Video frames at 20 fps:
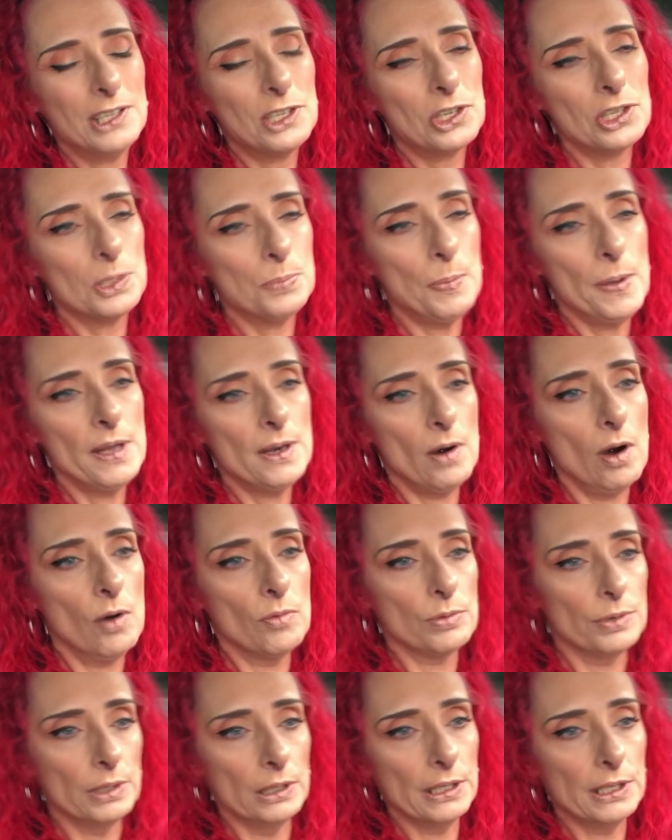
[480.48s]
it's just been a
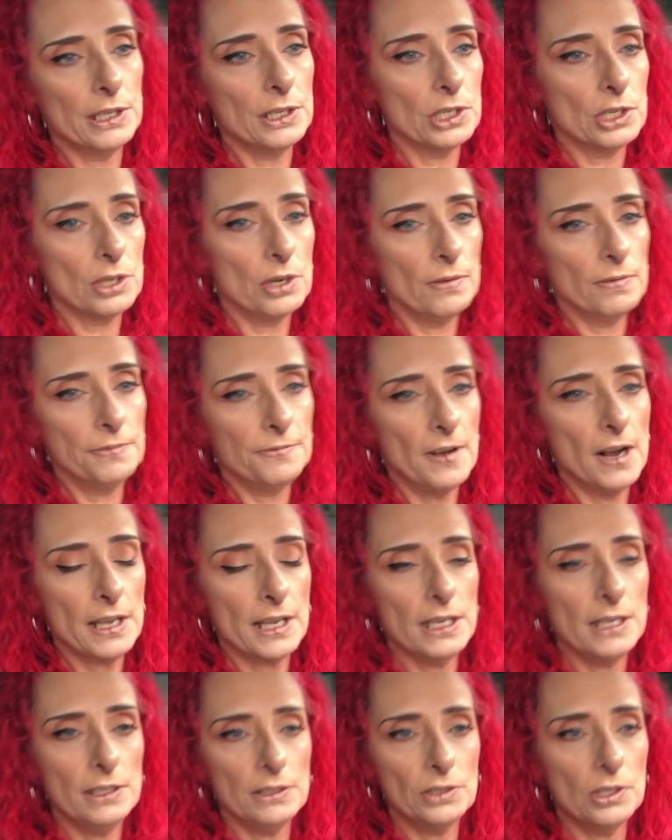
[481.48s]
really
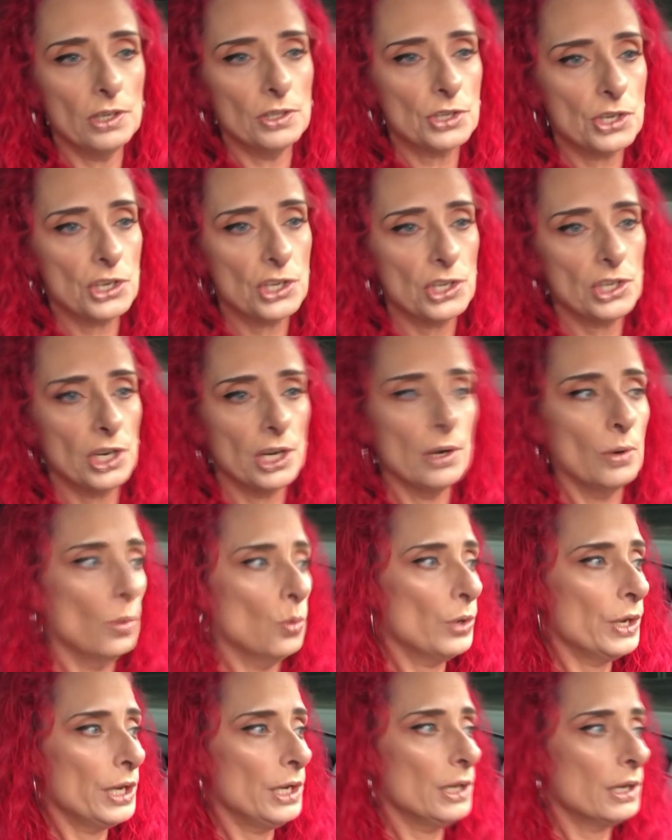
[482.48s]
fucking shit
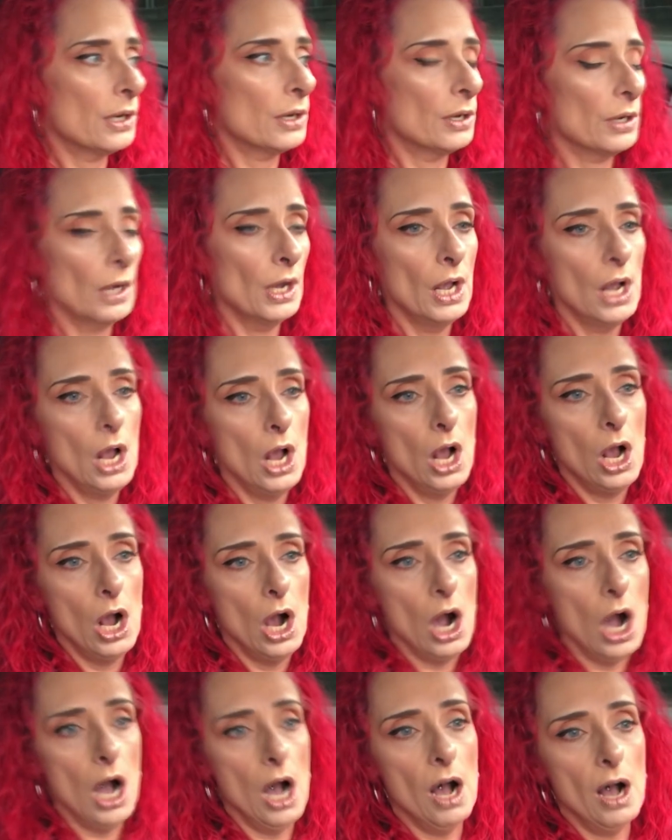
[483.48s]
week.
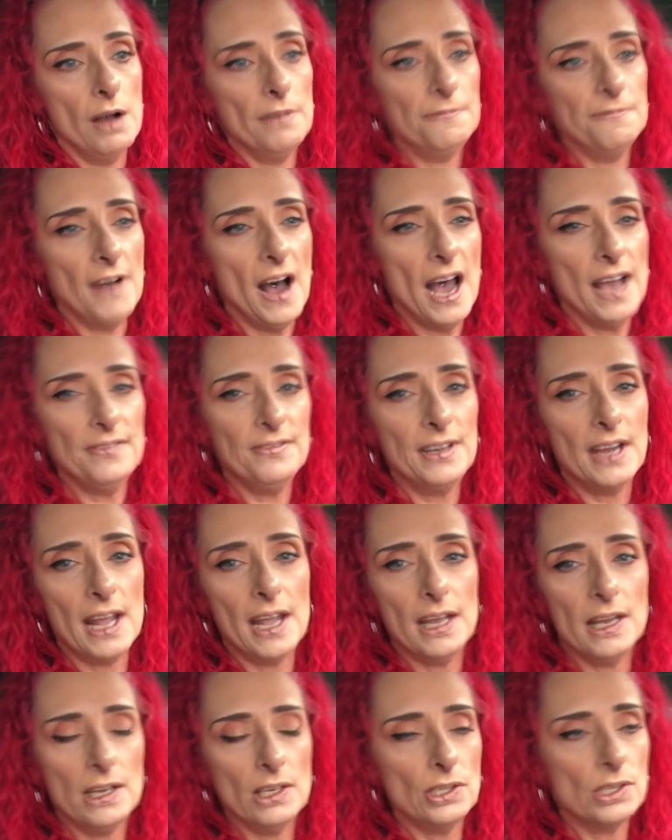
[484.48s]
Uh, five
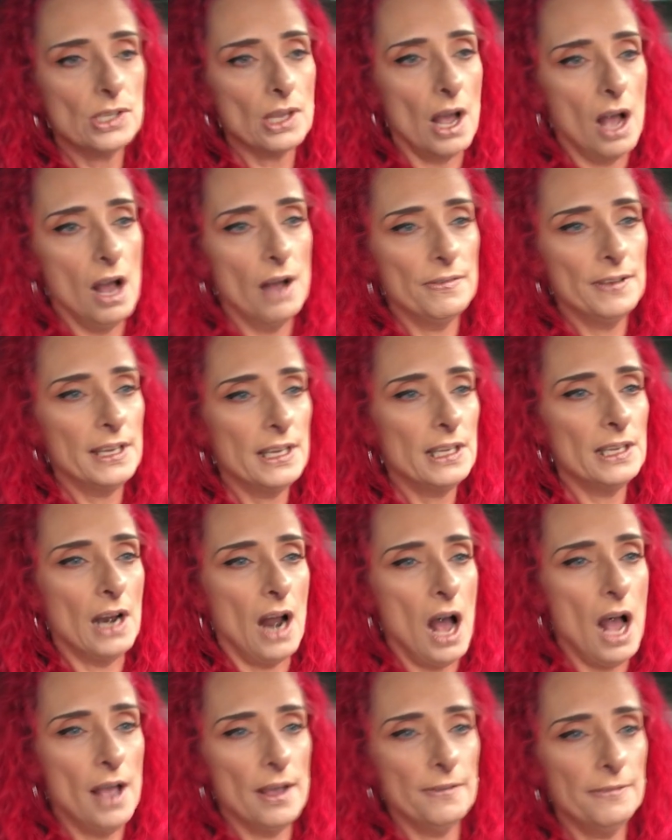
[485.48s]
days of it,
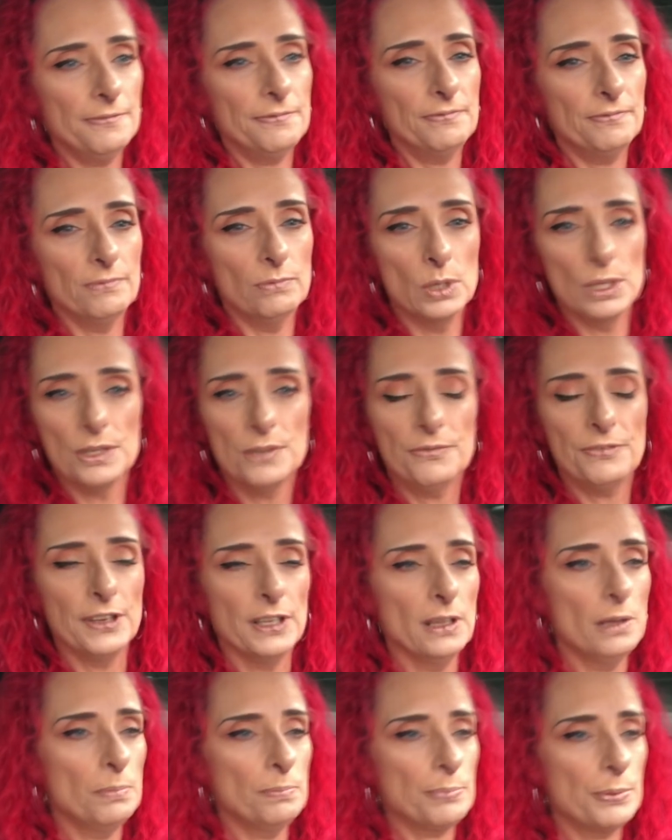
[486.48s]
I was
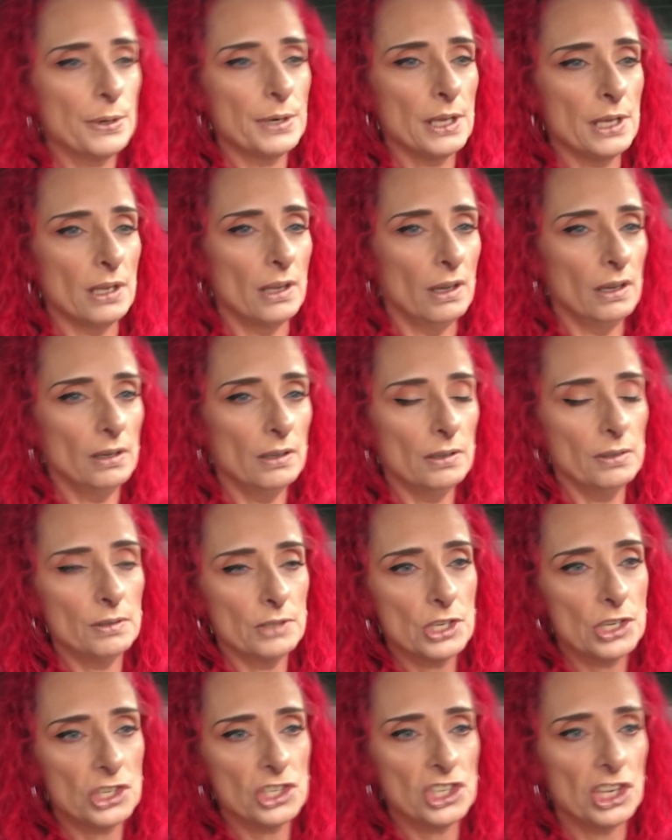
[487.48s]
feeling pretty
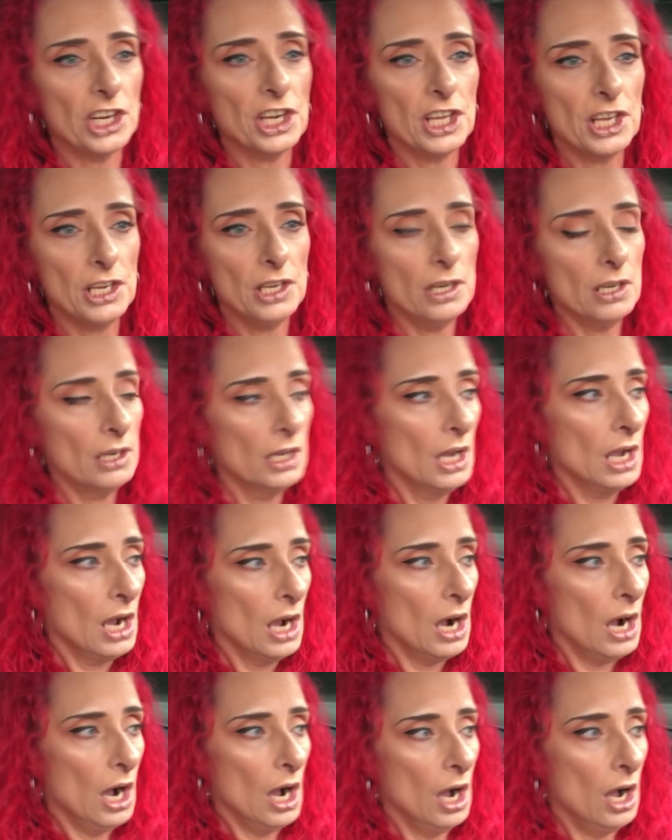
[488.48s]
shitty
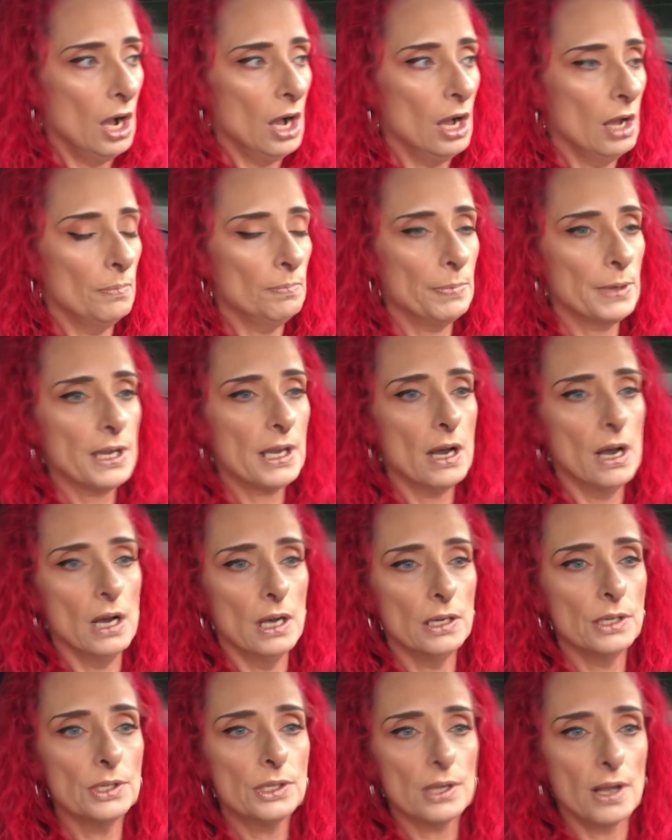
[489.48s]
um,
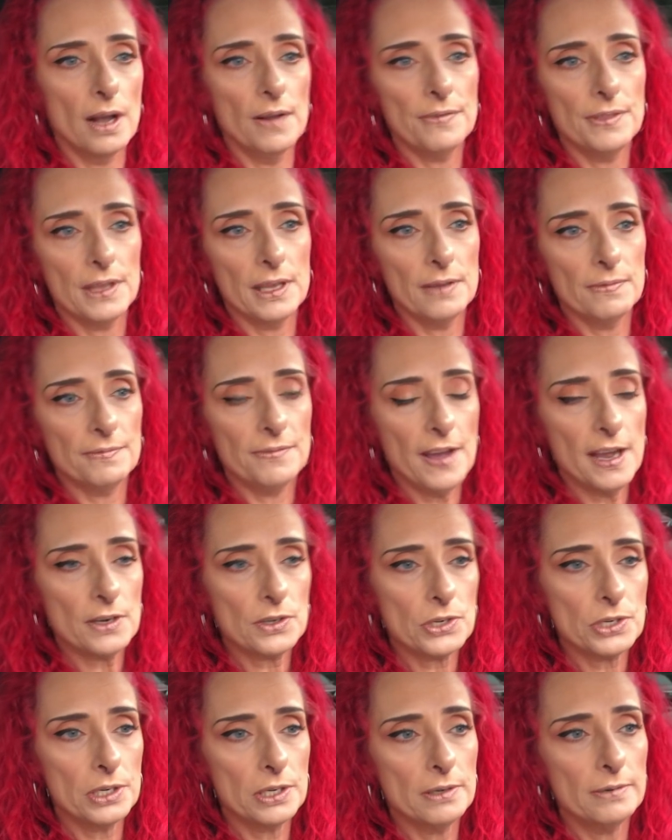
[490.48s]
because of the
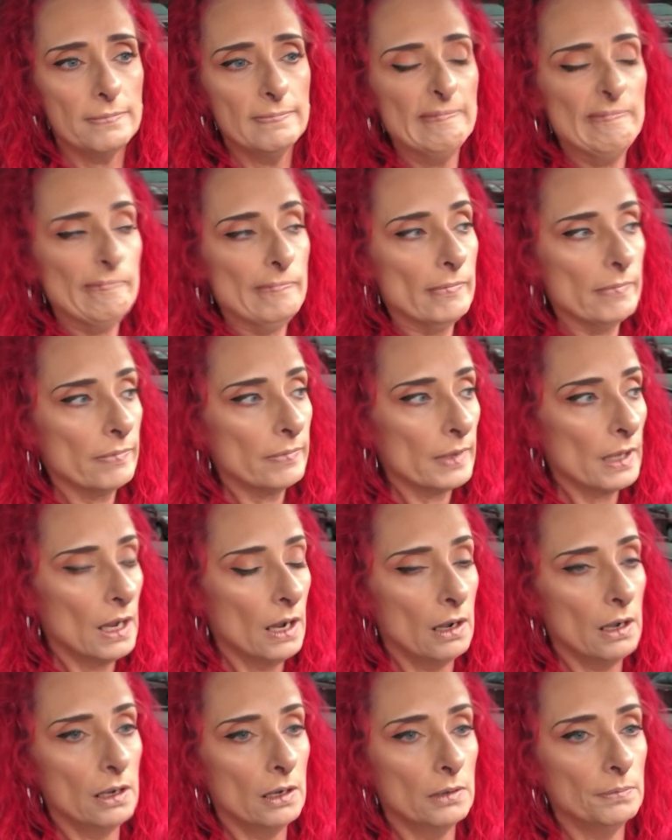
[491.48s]
infection.
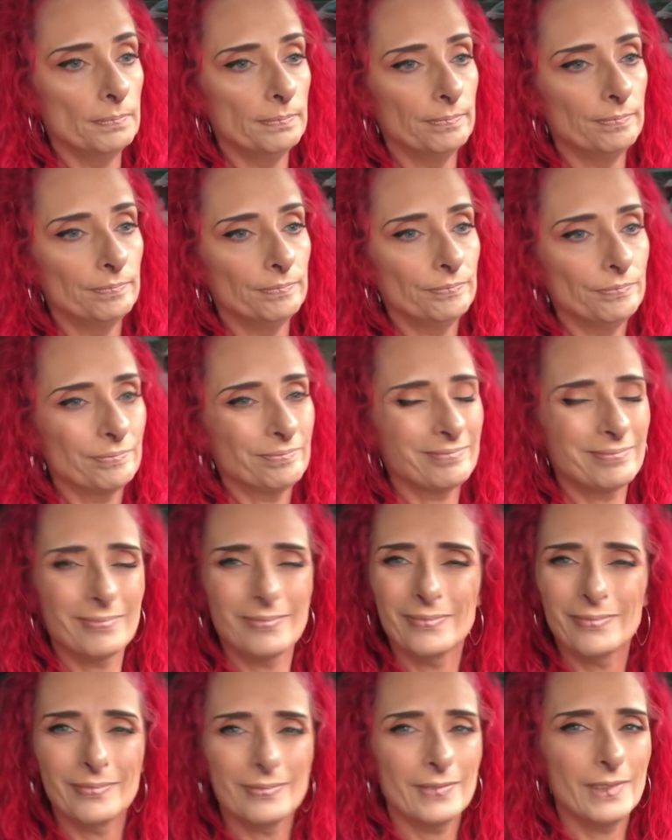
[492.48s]

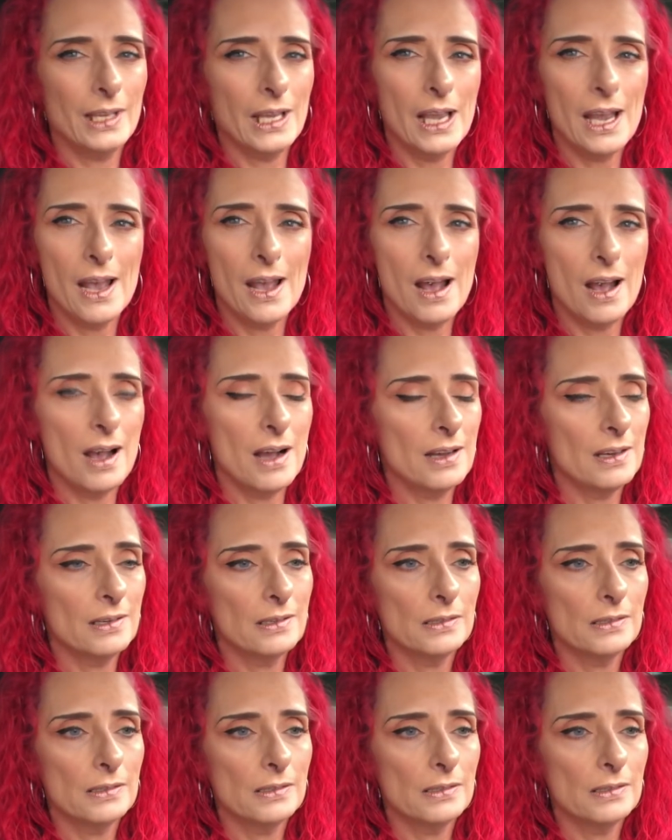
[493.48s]
Um, yeah.